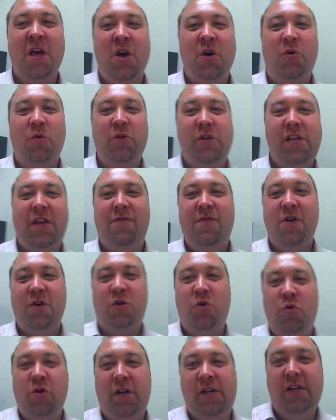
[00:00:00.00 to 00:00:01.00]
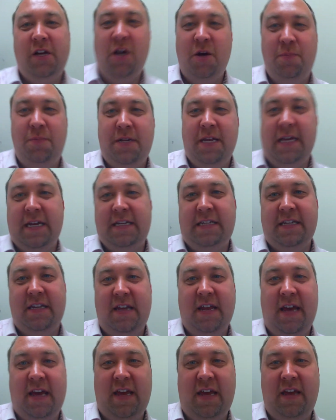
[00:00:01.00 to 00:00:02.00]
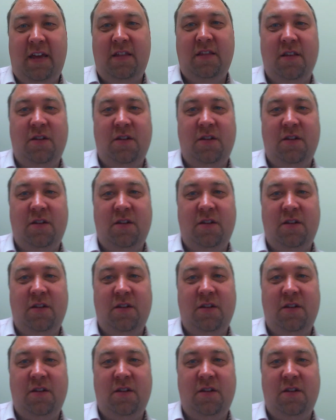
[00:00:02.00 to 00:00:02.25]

I want to give you a quick update today.